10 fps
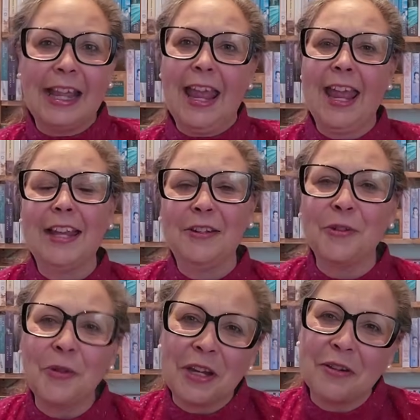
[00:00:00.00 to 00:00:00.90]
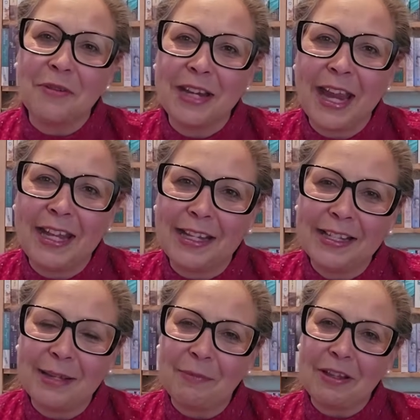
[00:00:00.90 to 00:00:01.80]
and enjoying creating
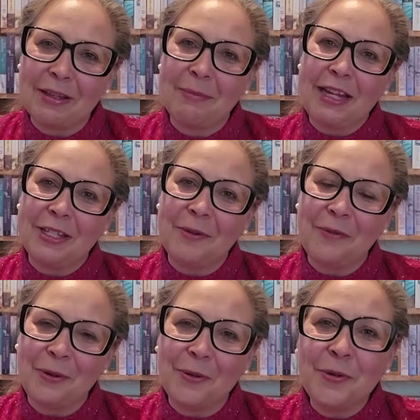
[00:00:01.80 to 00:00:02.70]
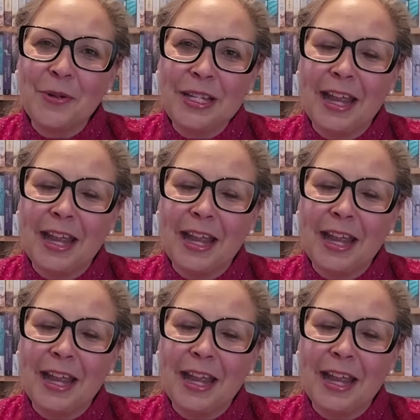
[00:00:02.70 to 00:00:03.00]
something that makes you feel good